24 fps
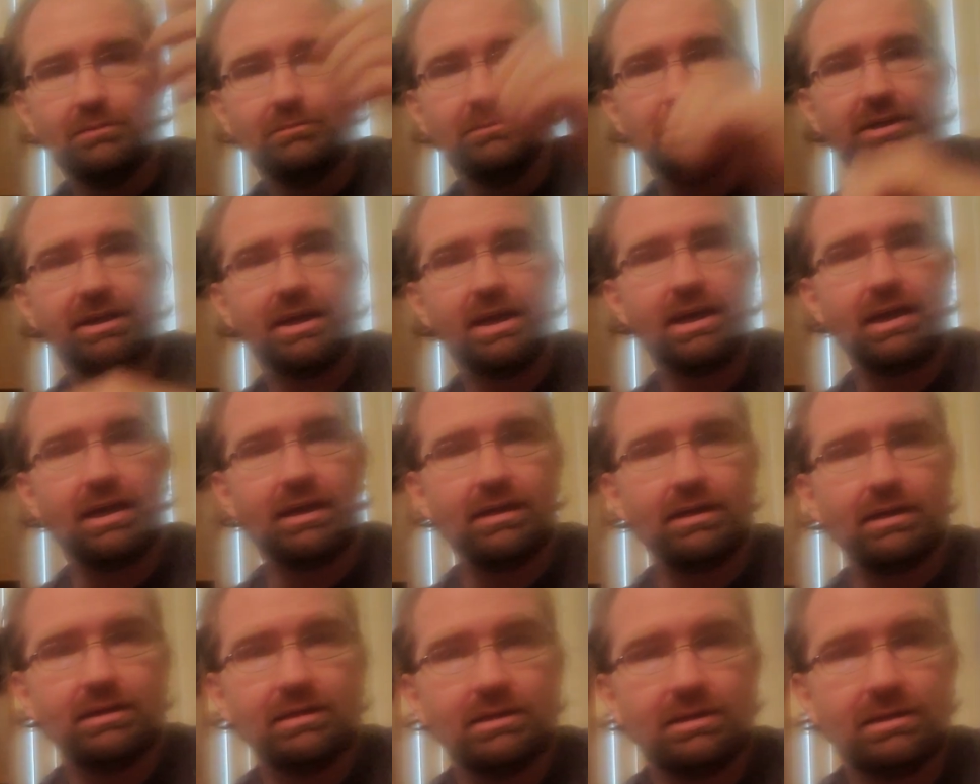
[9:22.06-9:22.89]
But
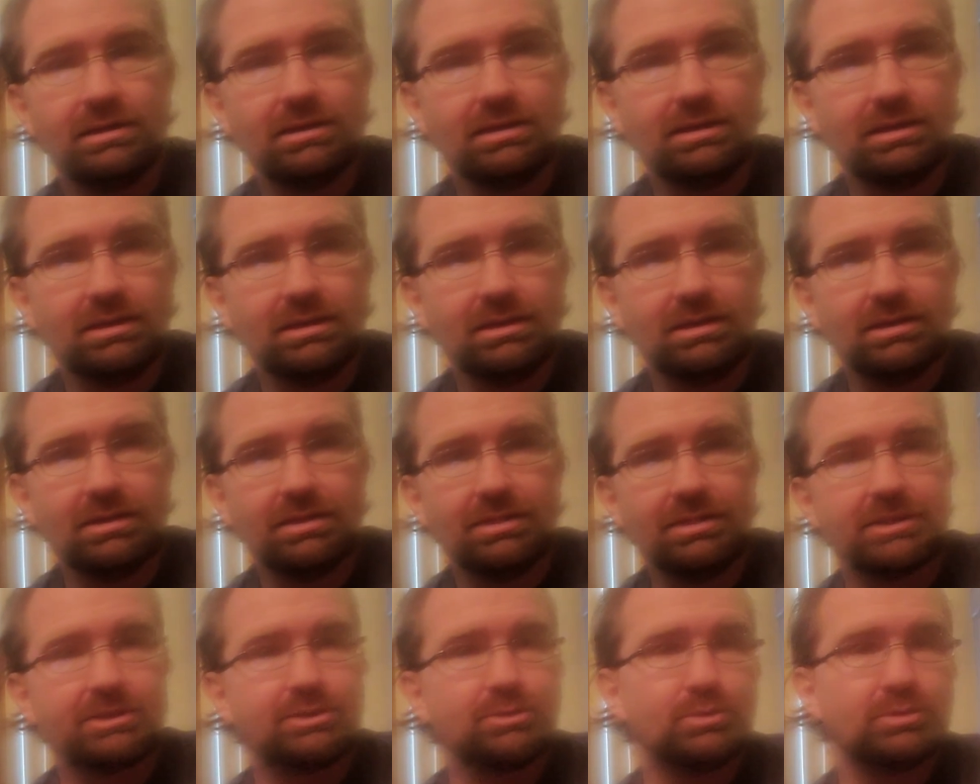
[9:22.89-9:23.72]
yeah,
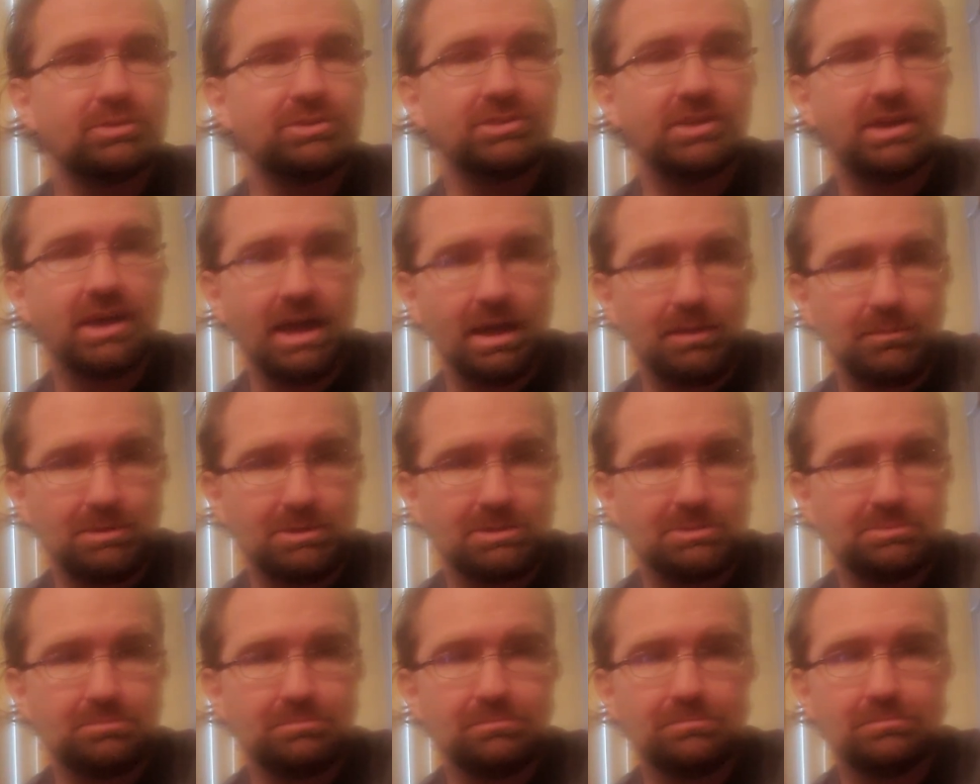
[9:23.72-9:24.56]
this was the
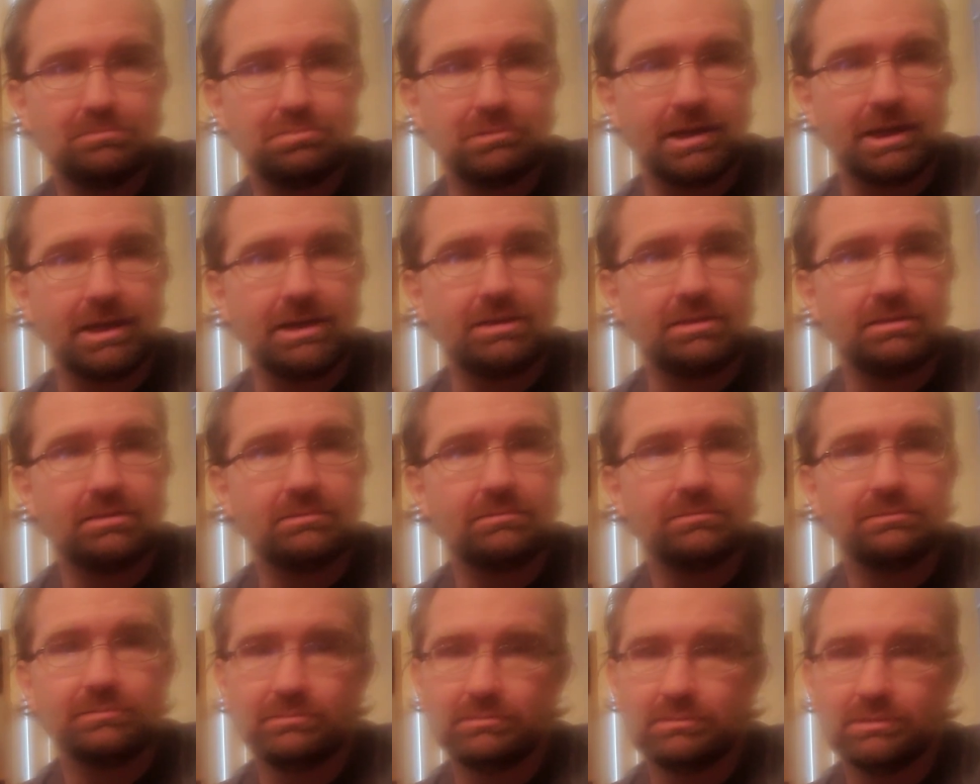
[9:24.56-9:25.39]
Gamer's Brick,
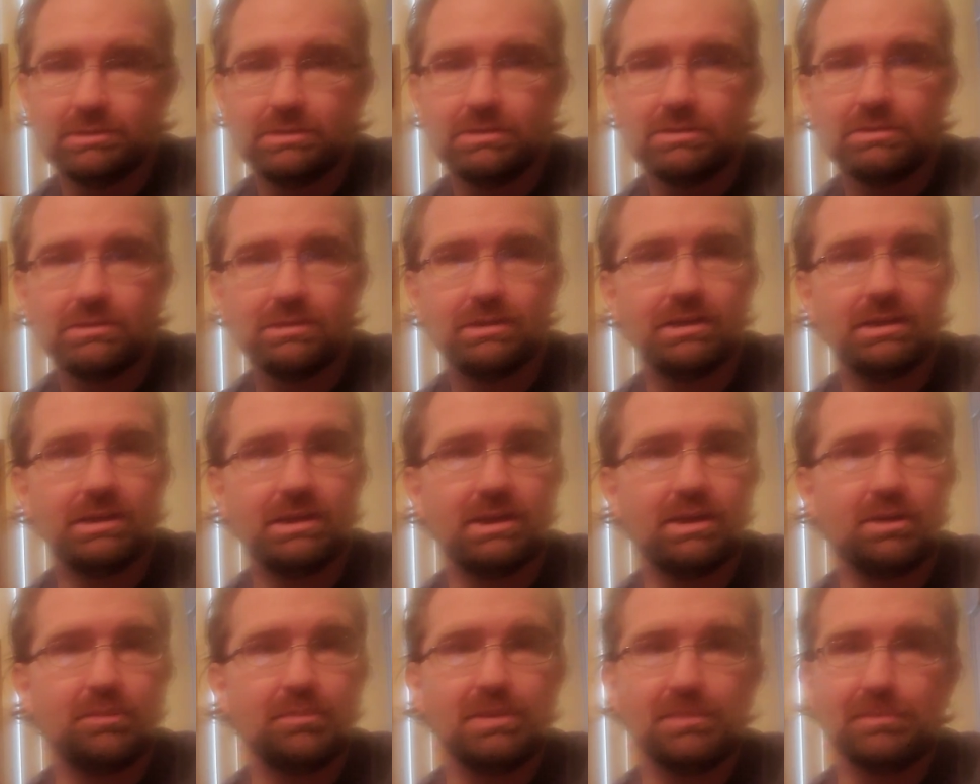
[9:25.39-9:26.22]

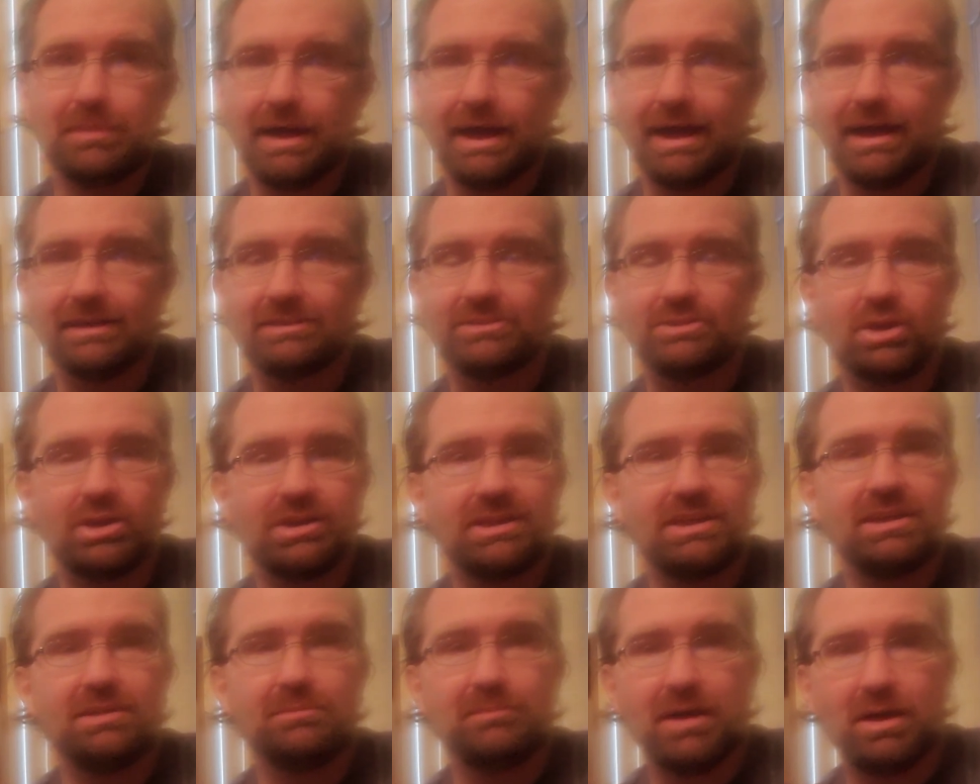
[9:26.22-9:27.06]
and I'll be back
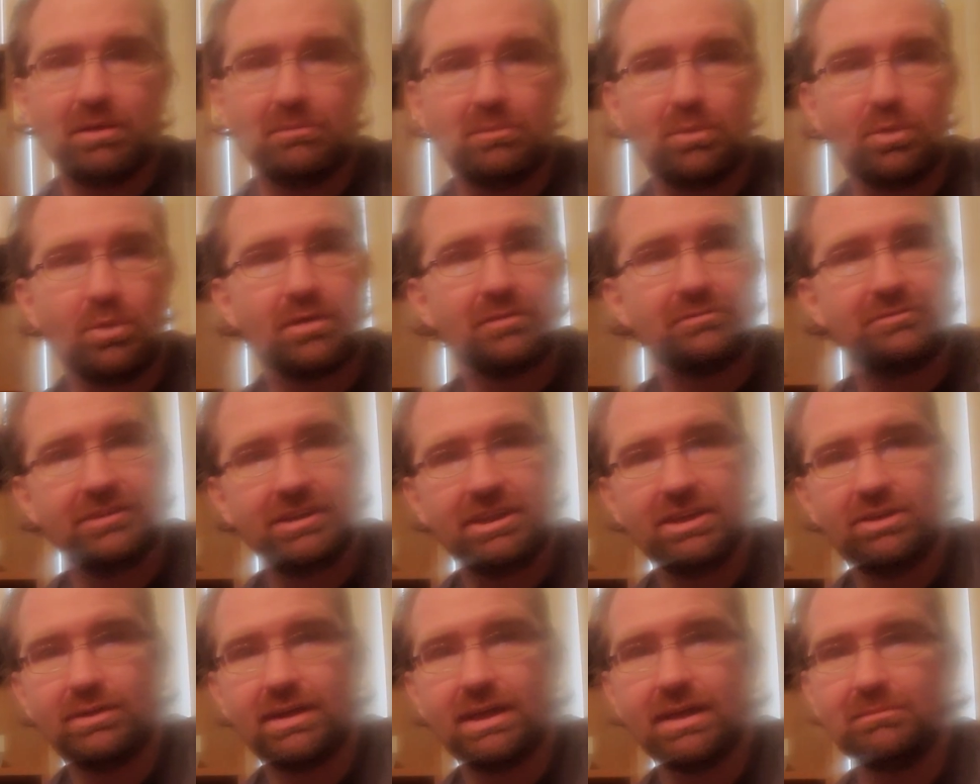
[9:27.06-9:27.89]
talking about more
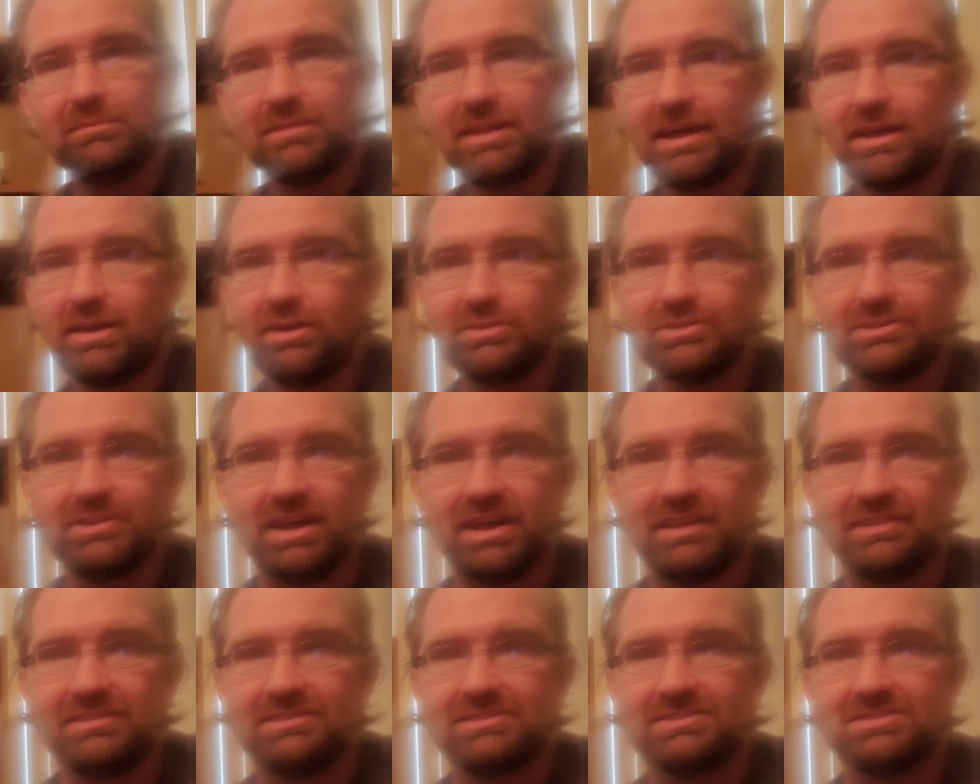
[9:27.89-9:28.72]
video game Lego
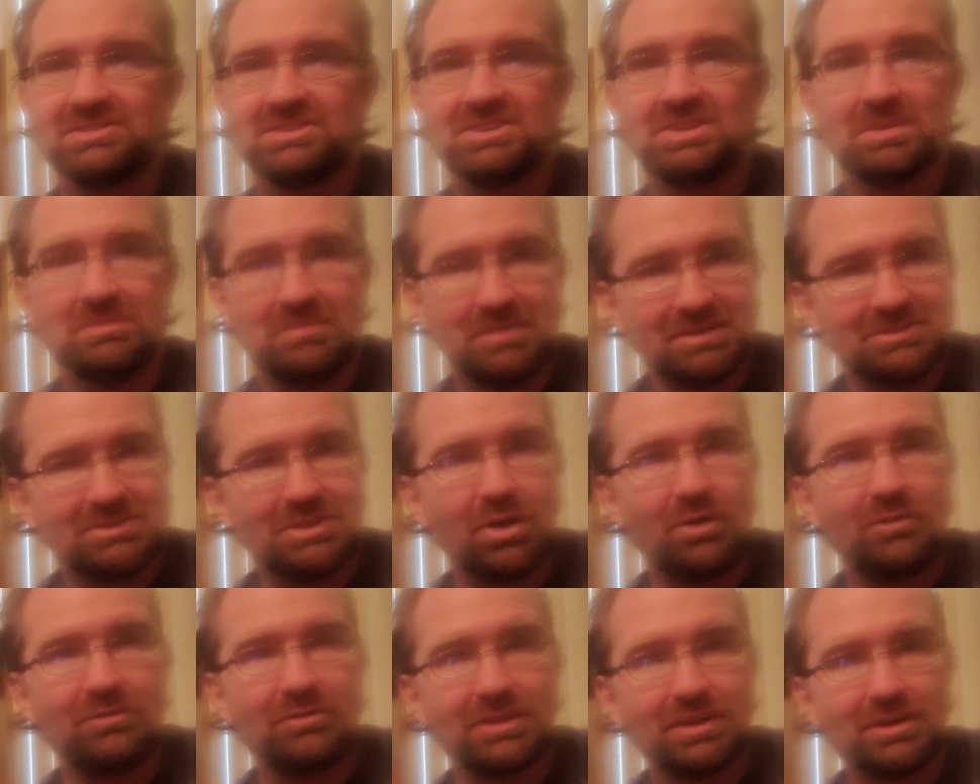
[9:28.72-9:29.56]
sets, because
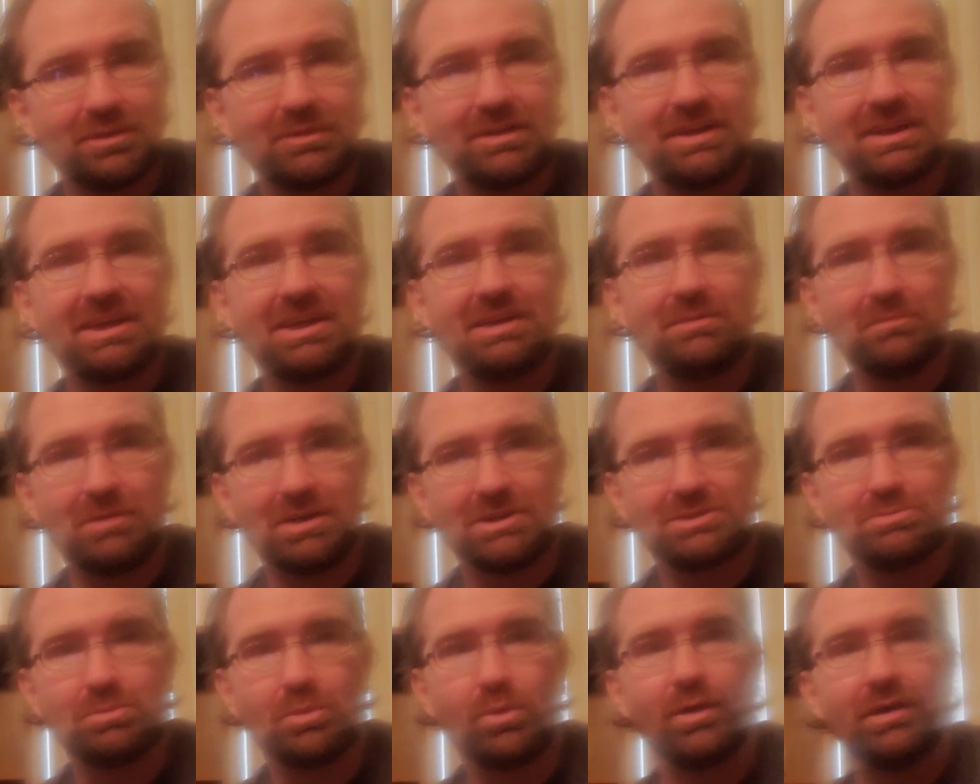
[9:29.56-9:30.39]
hopefully we're going to get
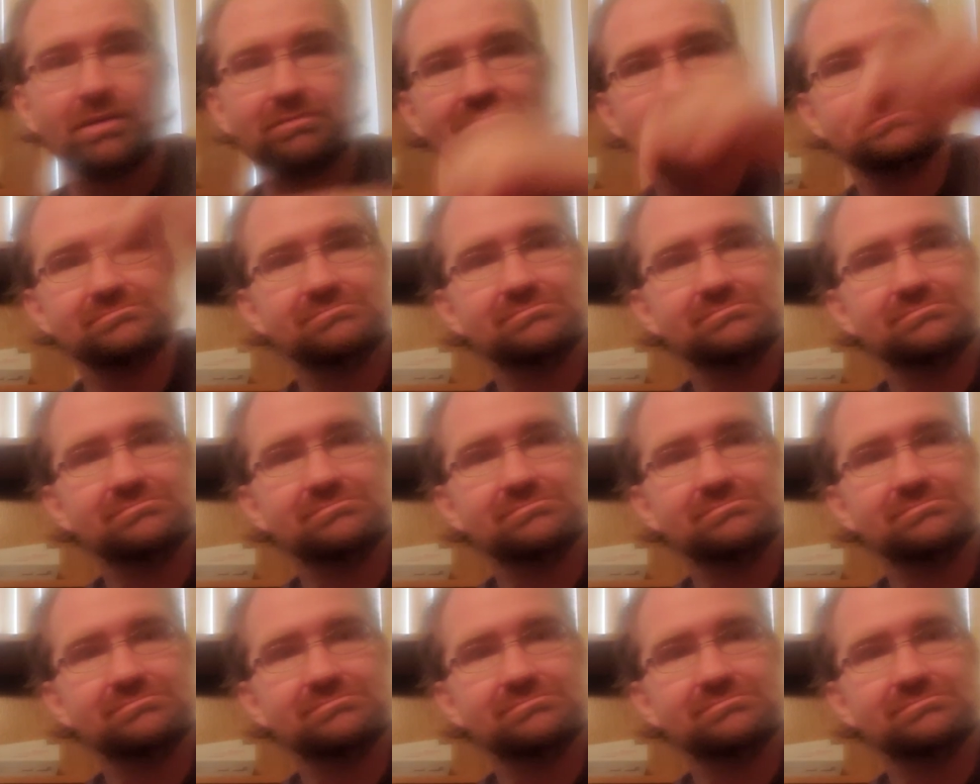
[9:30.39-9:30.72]
much more.